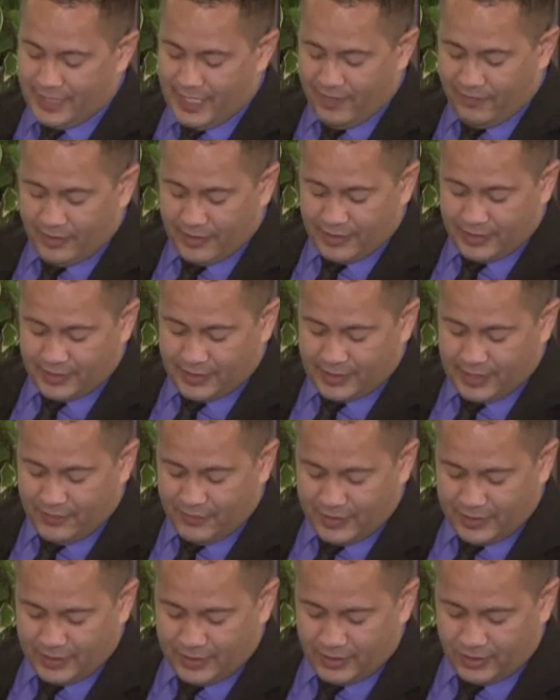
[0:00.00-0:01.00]
Devin is
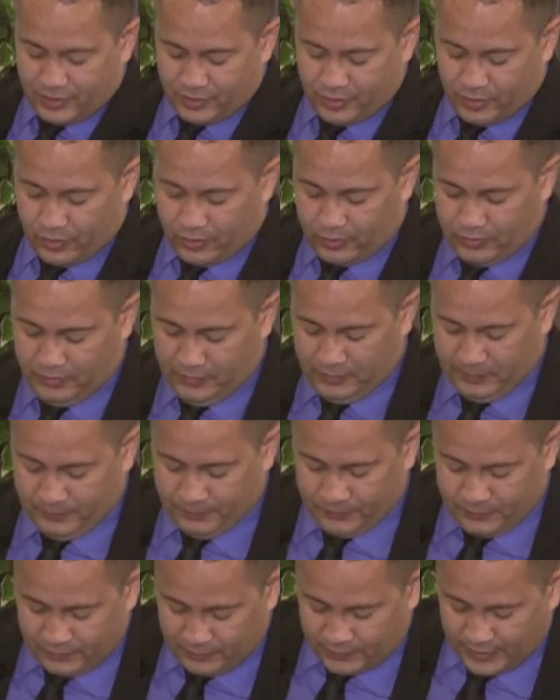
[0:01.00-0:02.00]
17 years old.
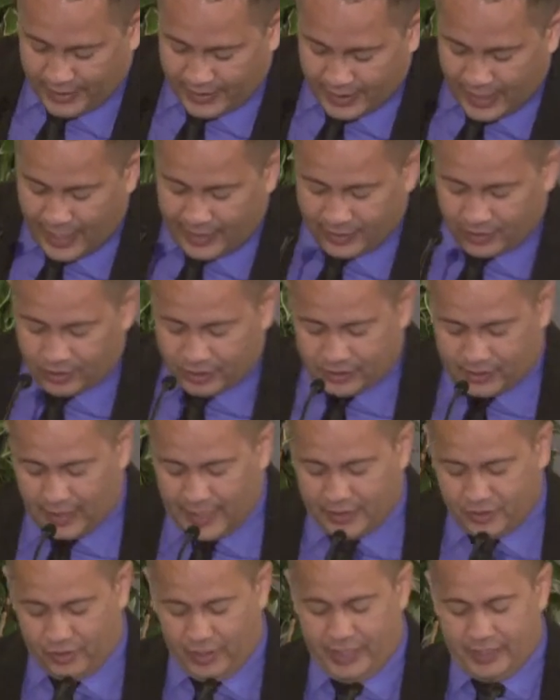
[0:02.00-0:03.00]
Thank God he looks
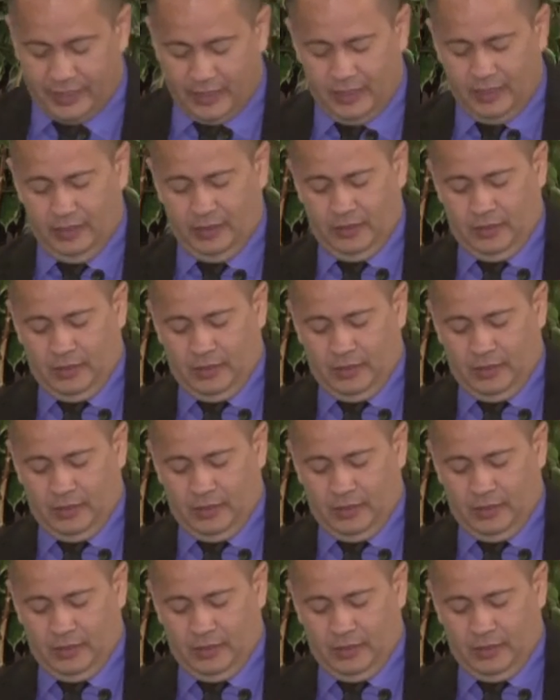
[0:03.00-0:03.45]
like Tracy.